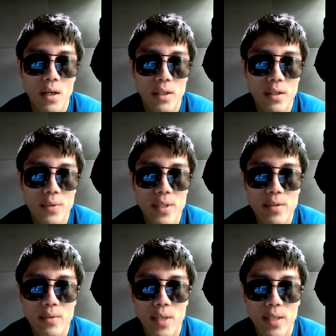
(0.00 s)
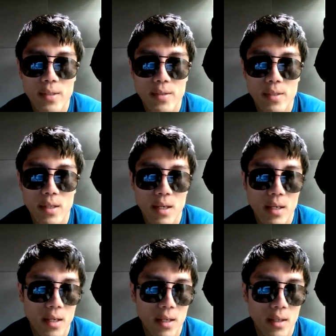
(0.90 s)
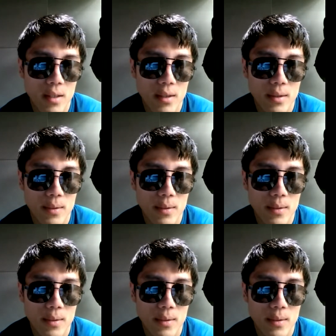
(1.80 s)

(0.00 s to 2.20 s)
Another reason why this uh,